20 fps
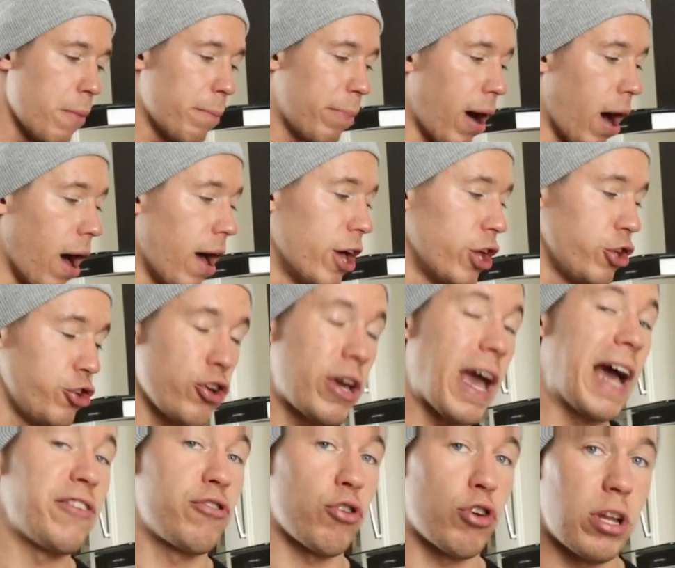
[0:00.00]
but you
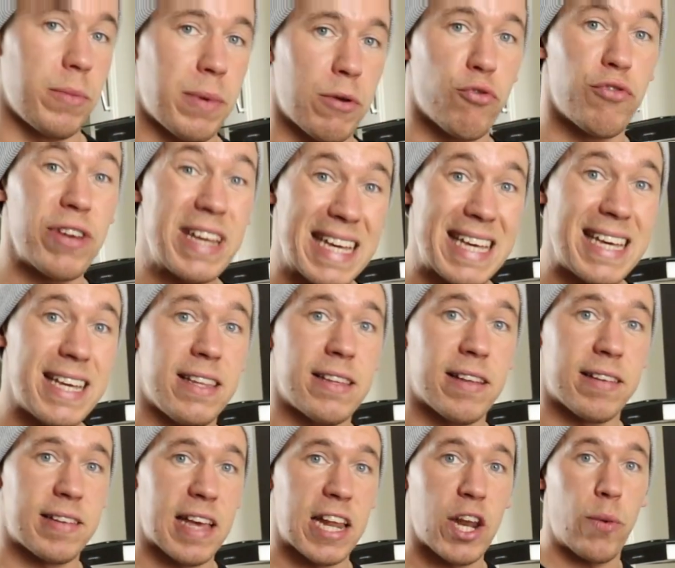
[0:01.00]
guys are going to be reheating
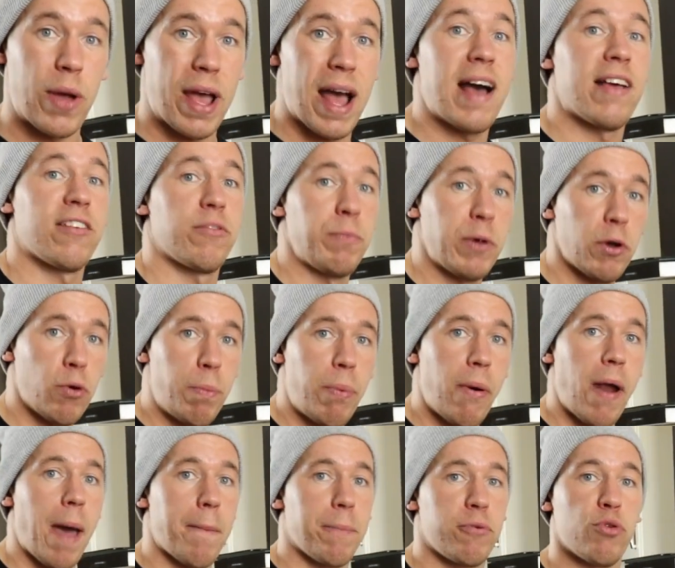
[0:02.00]
this anyway as meal
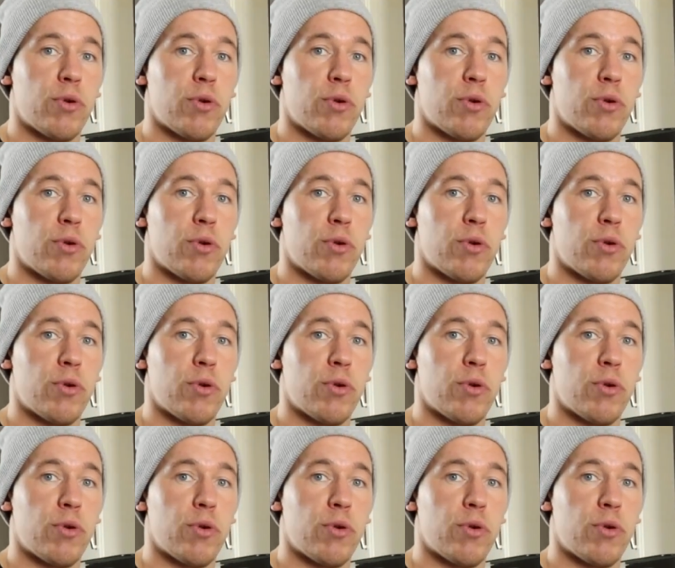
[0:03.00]
prep,